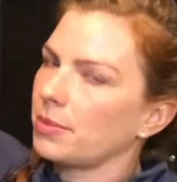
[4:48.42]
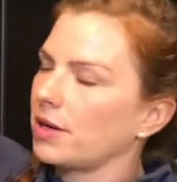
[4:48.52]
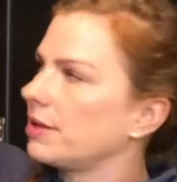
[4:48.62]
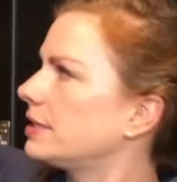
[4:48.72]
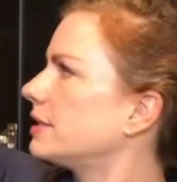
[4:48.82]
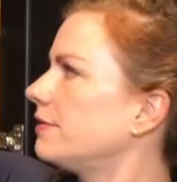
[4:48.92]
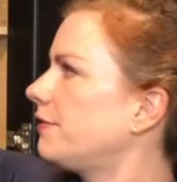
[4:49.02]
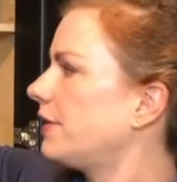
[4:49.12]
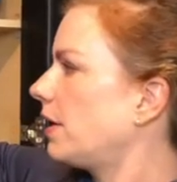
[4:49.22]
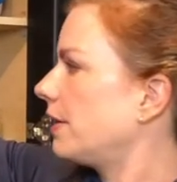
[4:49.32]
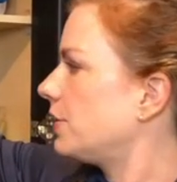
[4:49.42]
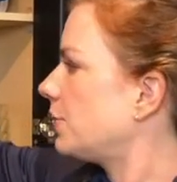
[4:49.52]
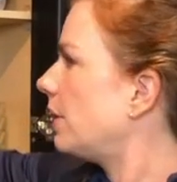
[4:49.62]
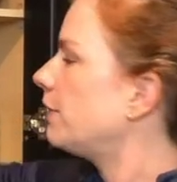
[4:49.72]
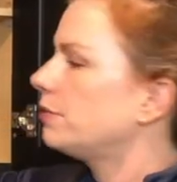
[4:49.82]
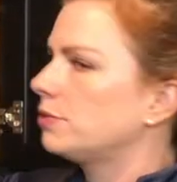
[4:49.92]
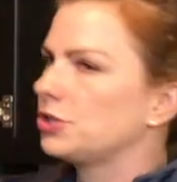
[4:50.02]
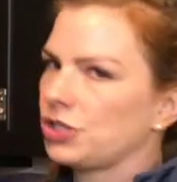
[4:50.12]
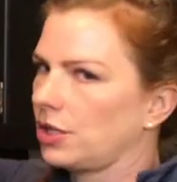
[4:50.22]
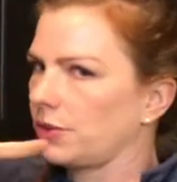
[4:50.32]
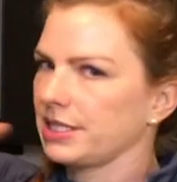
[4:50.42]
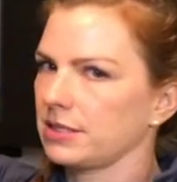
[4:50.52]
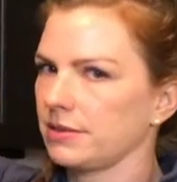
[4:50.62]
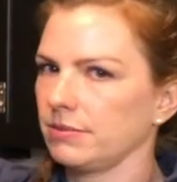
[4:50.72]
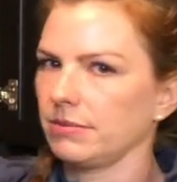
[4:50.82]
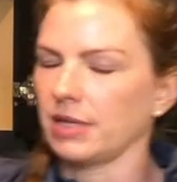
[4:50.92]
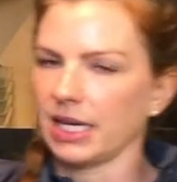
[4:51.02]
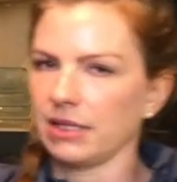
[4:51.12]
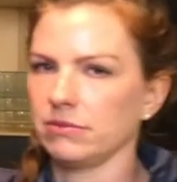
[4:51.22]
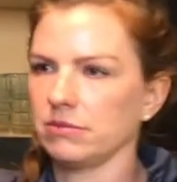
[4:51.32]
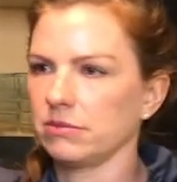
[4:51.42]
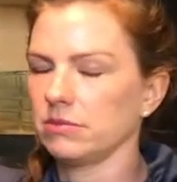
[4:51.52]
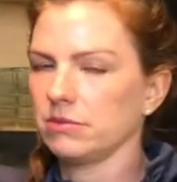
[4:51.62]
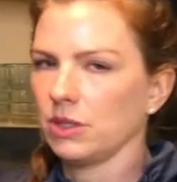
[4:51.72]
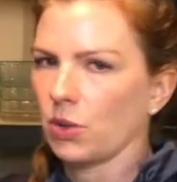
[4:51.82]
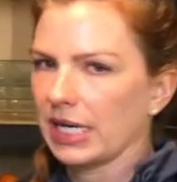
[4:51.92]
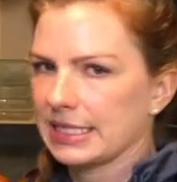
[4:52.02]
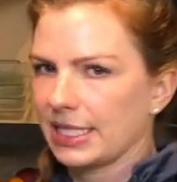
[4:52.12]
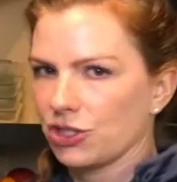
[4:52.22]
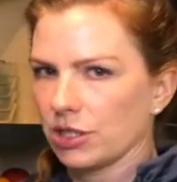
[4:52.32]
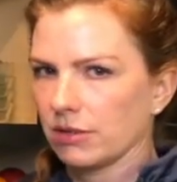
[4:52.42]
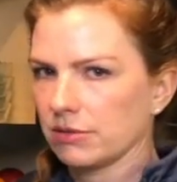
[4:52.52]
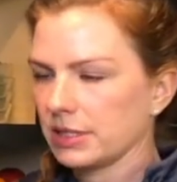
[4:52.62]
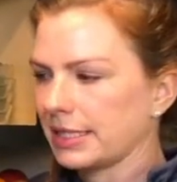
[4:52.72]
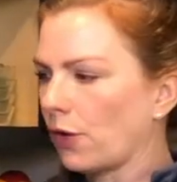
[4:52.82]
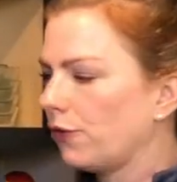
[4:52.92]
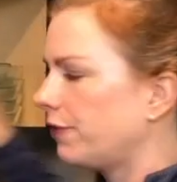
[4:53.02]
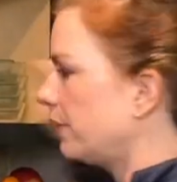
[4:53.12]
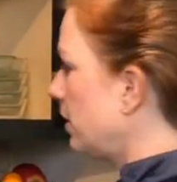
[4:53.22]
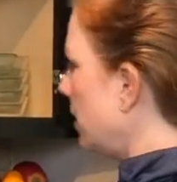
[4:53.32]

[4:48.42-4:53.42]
bottle that doesn't fit on this shelf, which annoys my organization self.